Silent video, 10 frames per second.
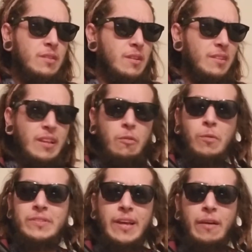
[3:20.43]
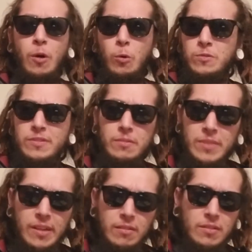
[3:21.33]
I think once I hosed them
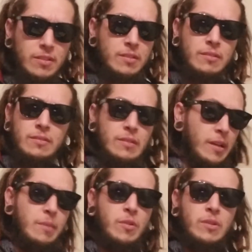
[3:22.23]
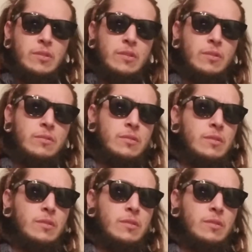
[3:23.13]
down, because I came across a hose,